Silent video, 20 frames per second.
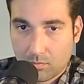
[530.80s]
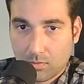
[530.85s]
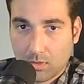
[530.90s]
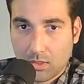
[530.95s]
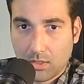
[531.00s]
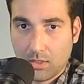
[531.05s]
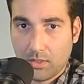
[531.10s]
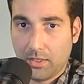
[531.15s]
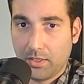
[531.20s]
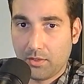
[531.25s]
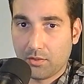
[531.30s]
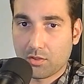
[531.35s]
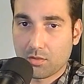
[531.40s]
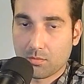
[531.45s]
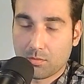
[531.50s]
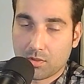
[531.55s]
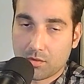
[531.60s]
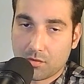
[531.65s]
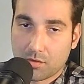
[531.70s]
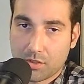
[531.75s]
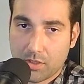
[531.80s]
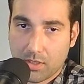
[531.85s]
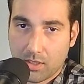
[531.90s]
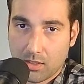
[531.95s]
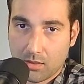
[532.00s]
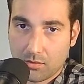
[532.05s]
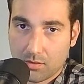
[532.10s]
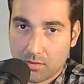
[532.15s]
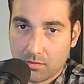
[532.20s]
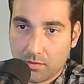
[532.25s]
Thank you so much for checking
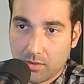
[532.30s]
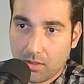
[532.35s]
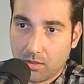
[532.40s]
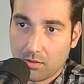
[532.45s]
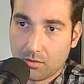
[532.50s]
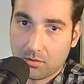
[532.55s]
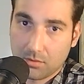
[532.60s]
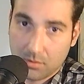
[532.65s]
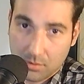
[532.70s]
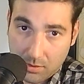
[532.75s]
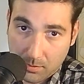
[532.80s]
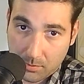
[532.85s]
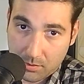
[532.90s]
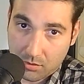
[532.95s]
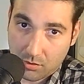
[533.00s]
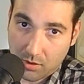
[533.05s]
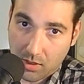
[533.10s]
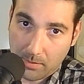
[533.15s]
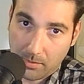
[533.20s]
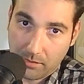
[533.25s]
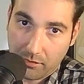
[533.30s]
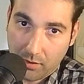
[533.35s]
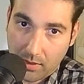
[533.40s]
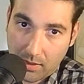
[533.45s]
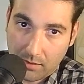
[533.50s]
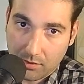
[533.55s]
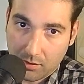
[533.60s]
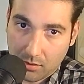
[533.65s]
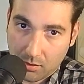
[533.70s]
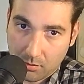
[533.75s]
out this video. Subscribe if you
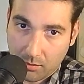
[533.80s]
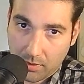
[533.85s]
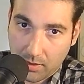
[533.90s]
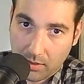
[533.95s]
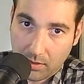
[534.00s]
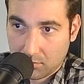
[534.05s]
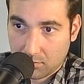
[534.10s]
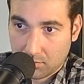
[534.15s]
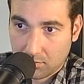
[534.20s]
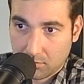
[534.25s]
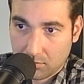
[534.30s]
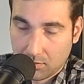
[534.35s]
haven't already.